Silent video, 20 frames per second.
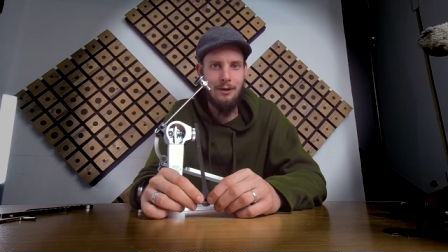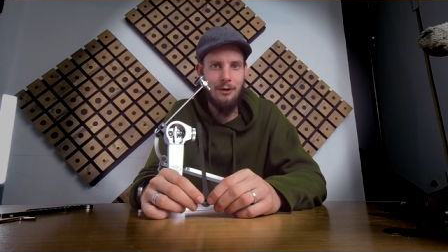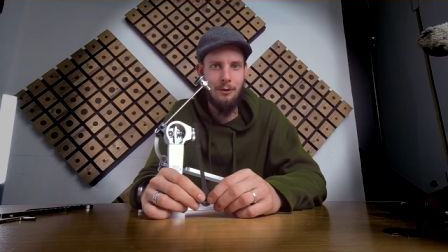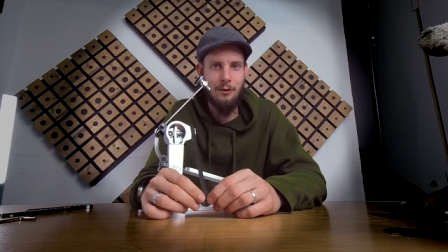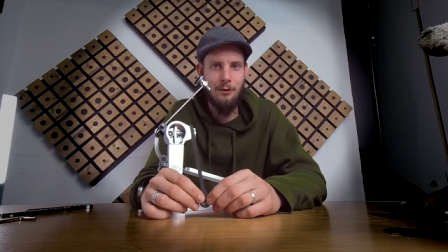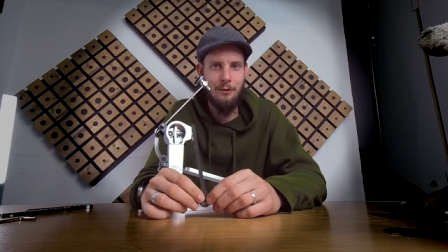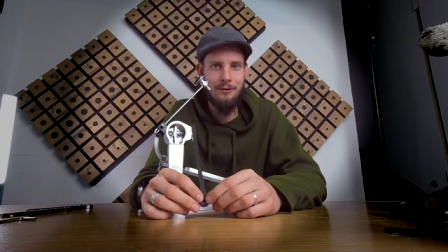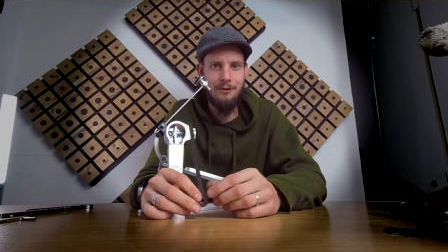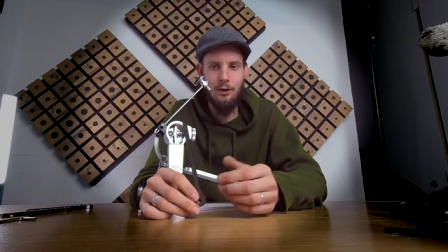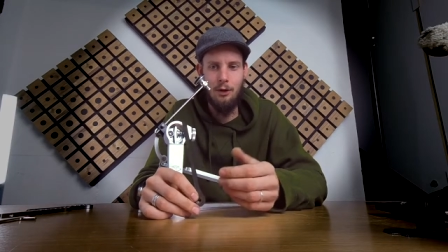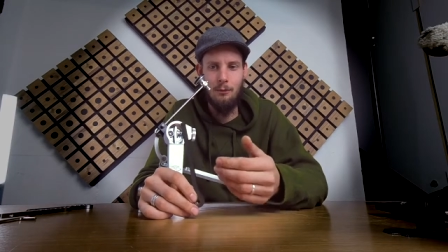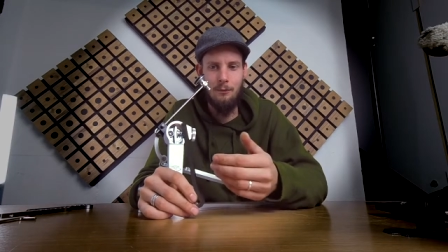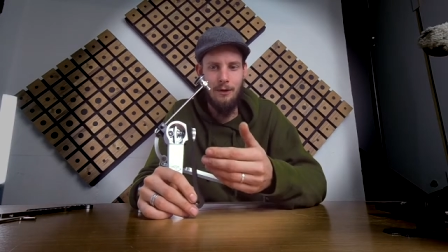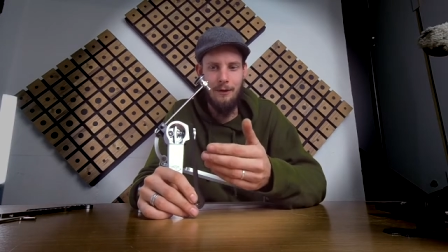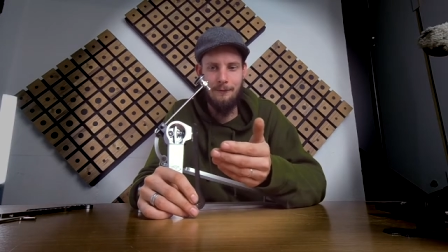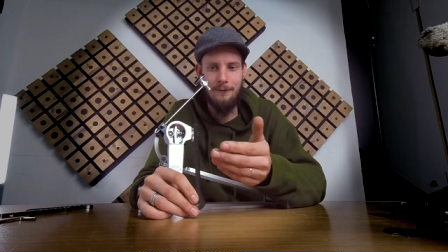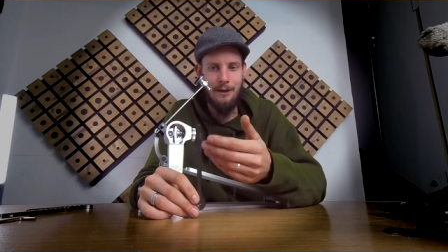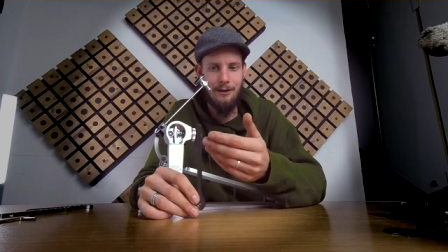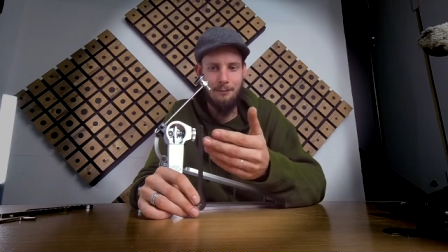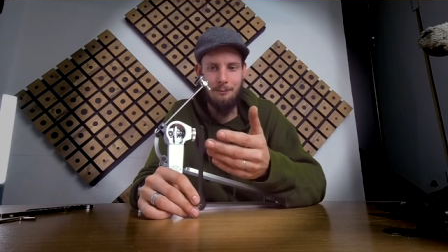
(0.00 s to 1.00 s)
you assume
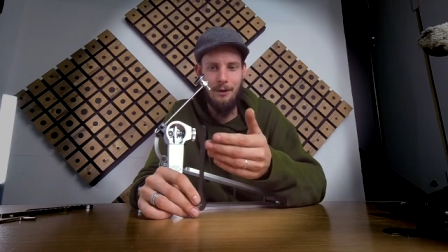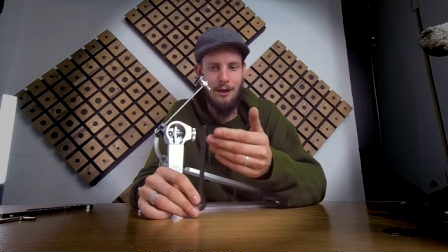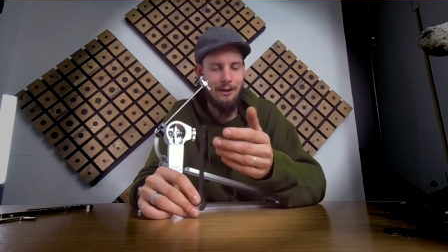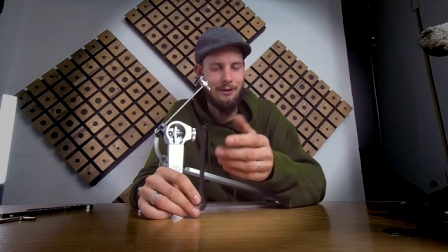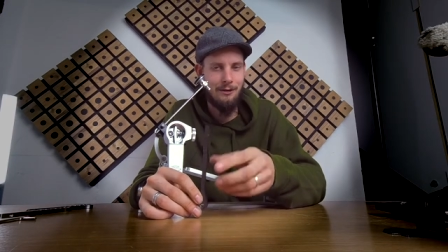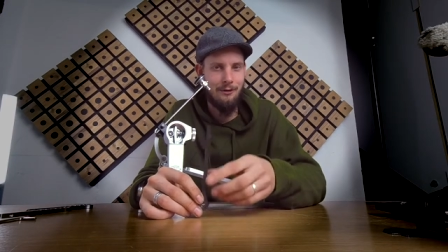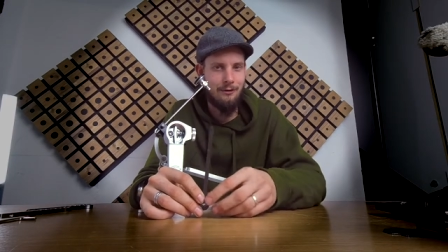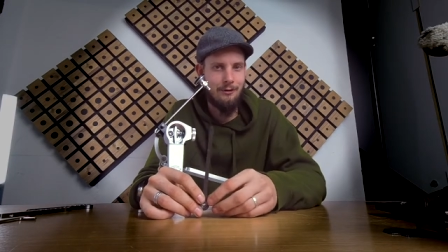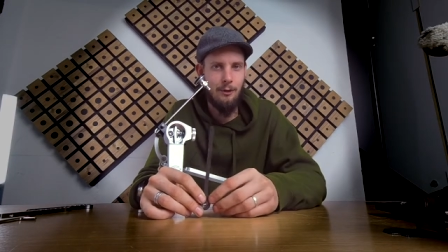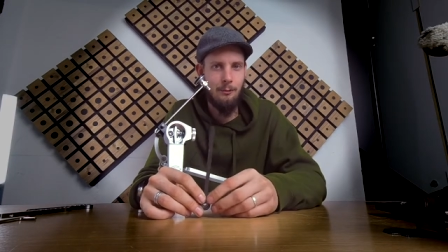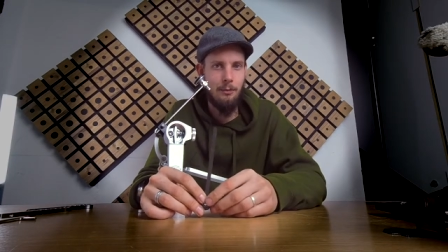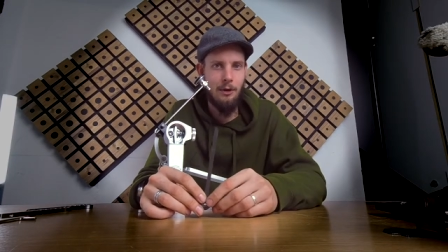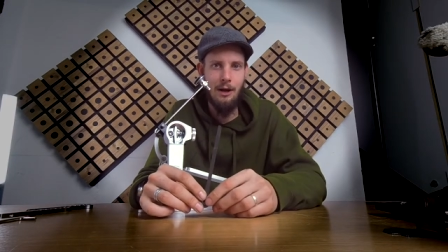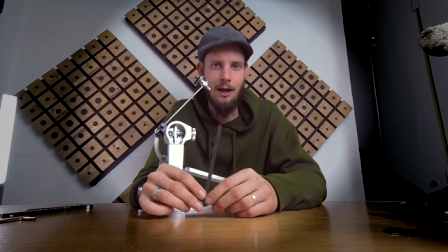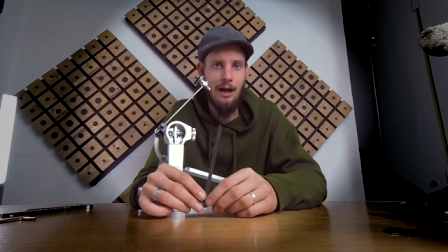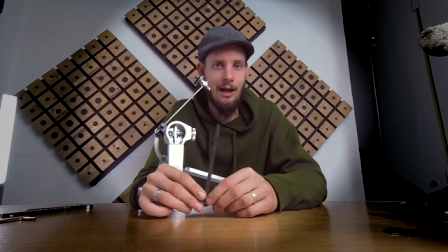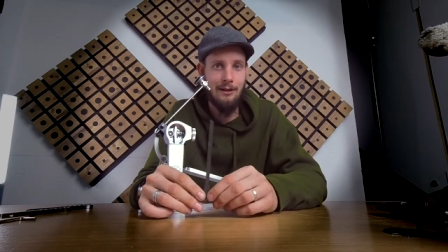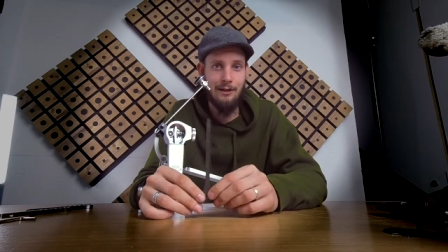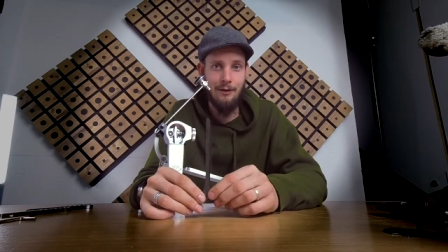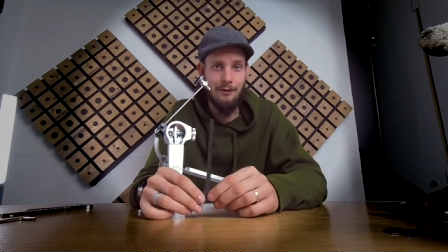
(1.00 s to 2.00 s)
if this part is super
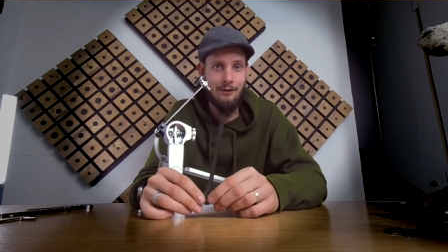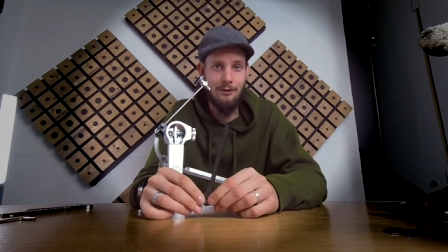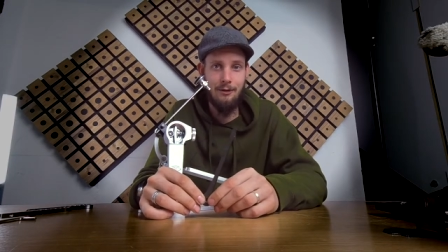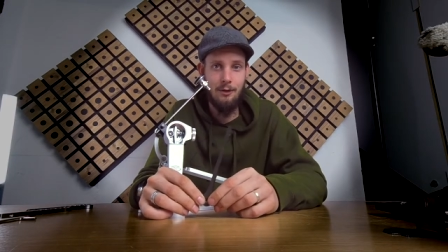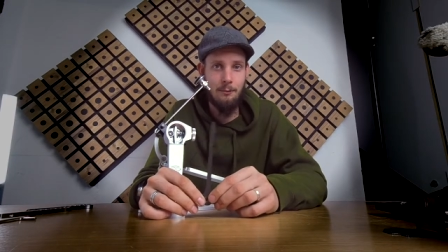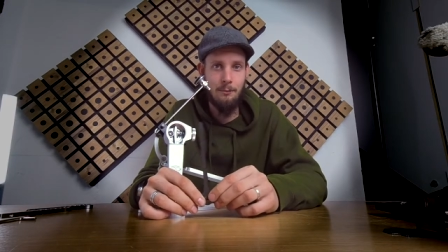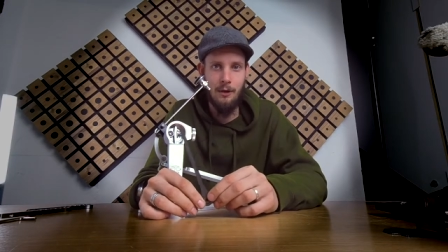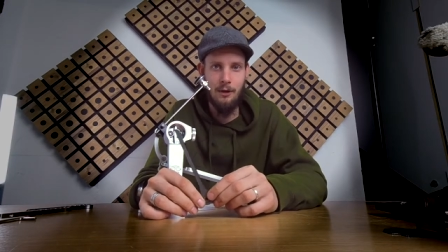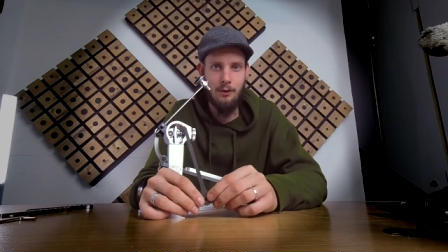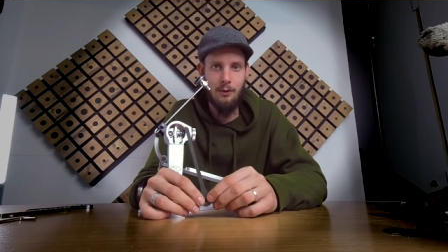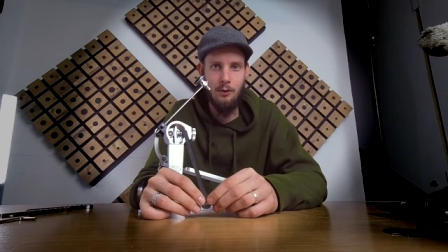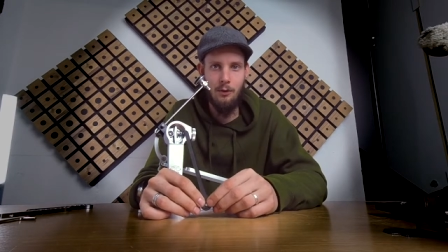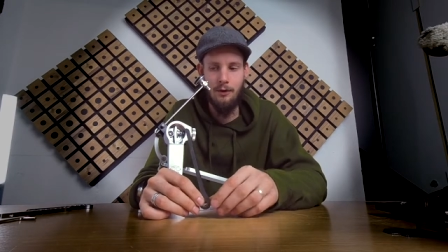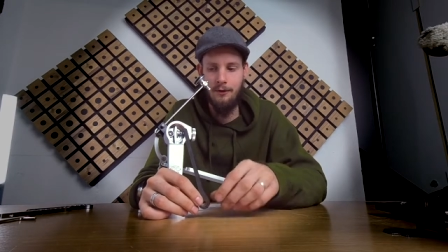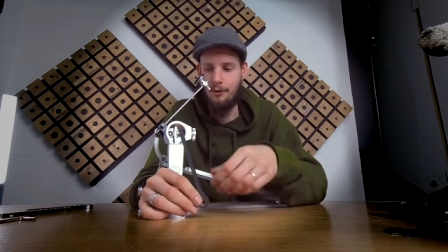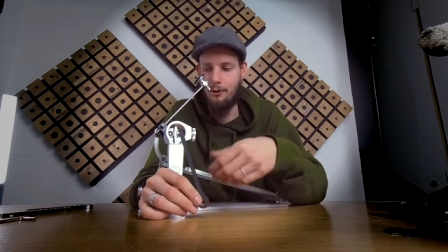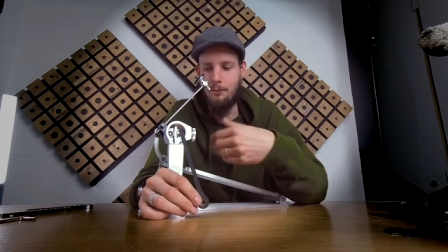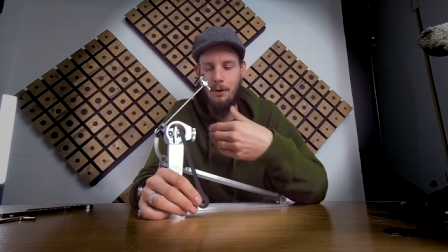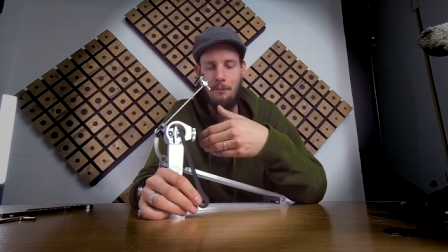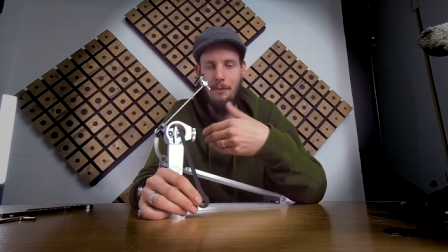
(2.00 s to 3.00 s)
light, it's super cool
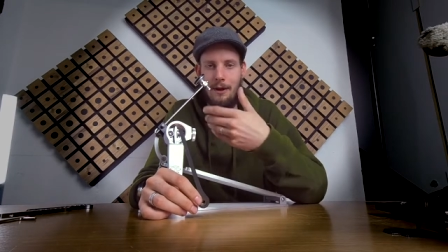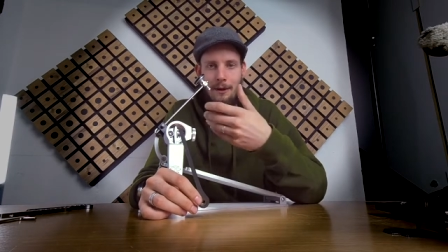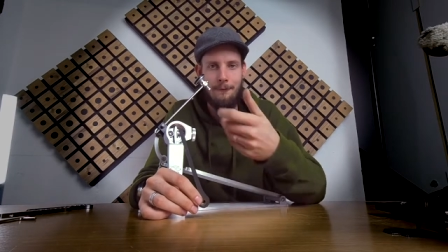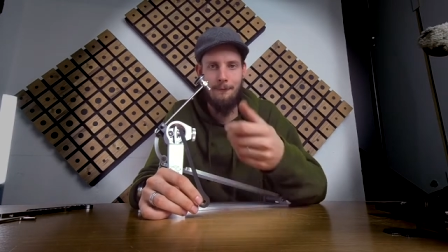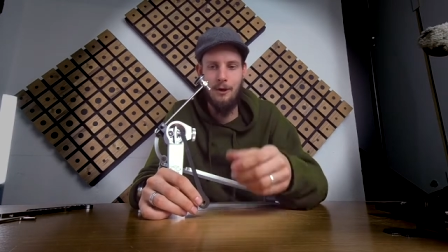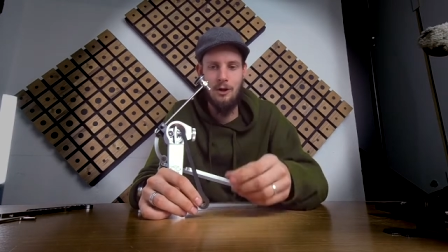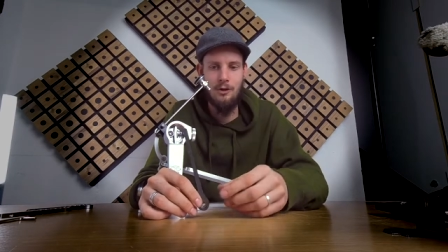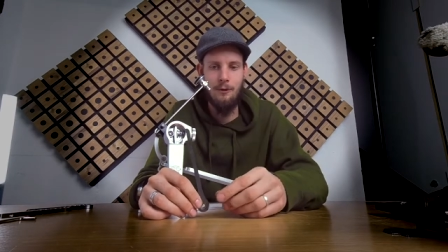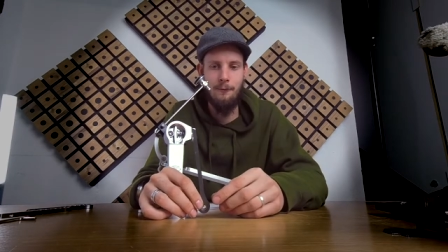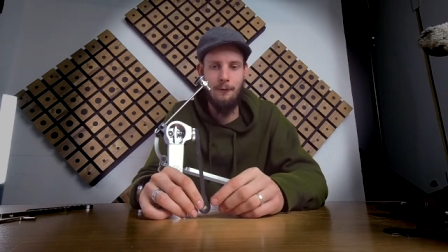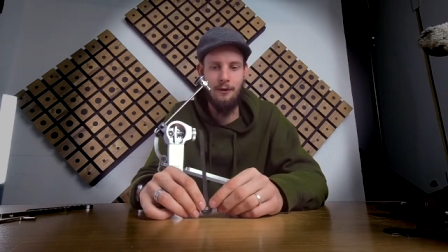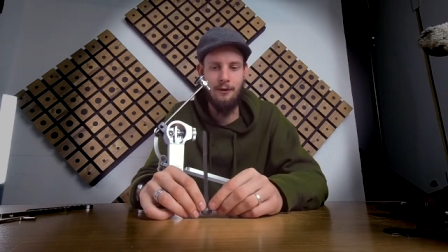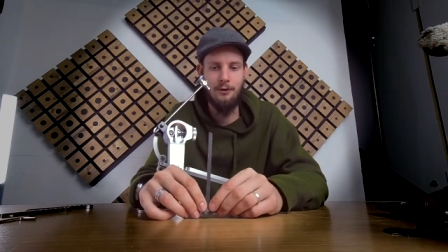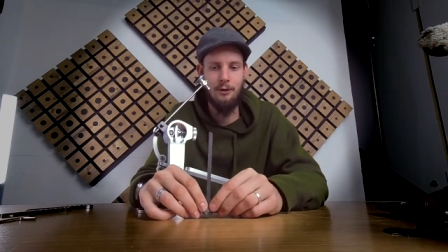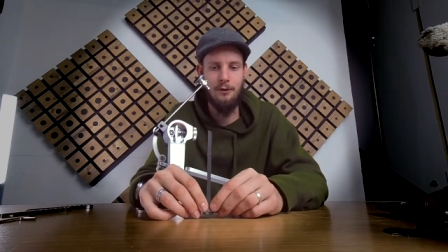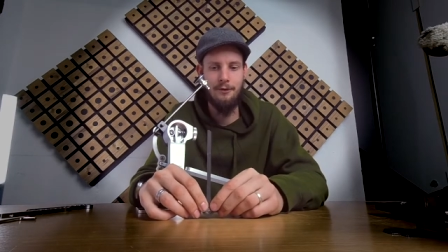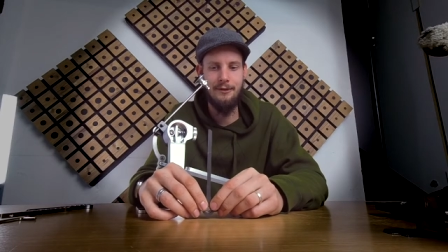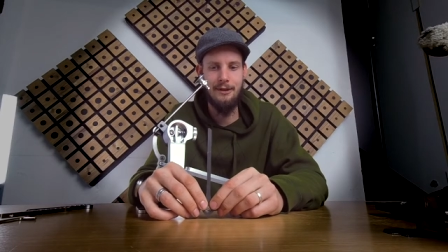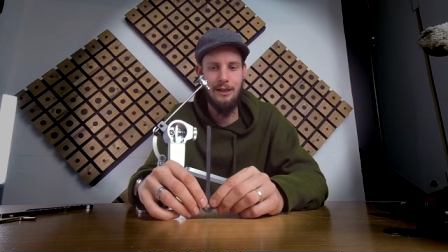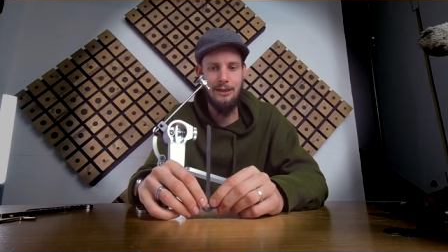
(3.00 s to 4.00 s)
and super beneficial for this
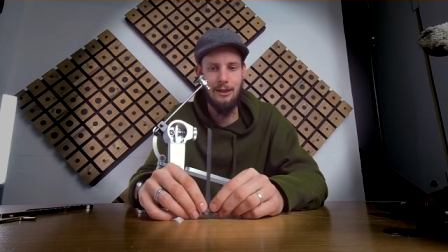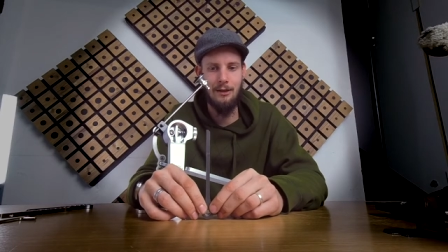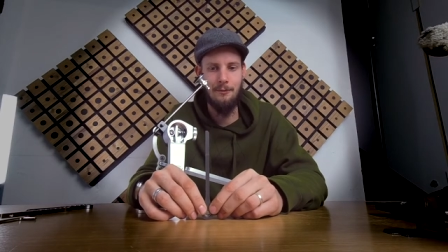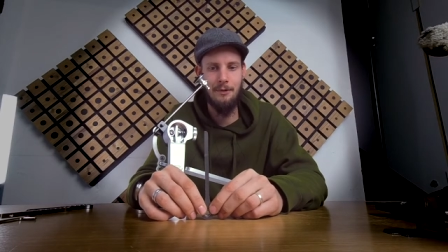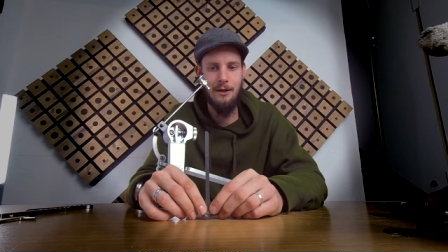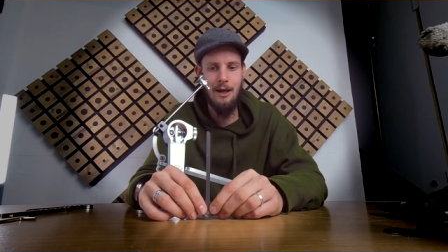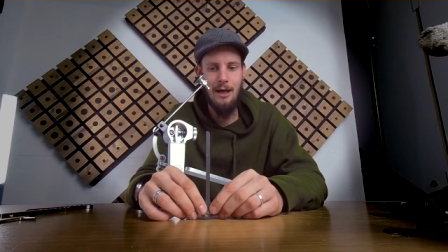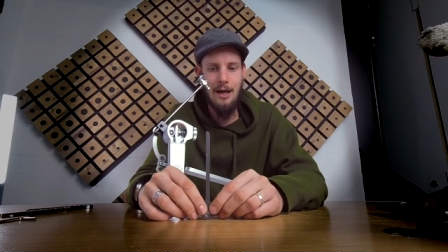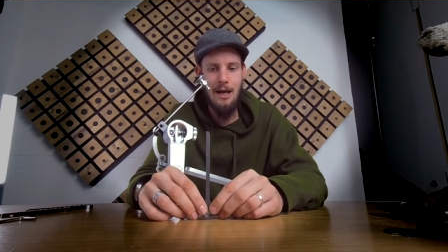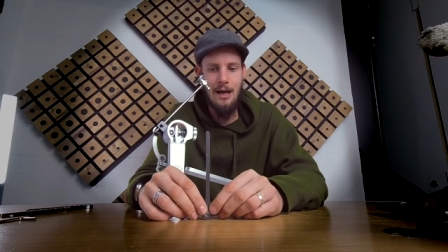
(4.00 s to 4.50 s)
whole setup,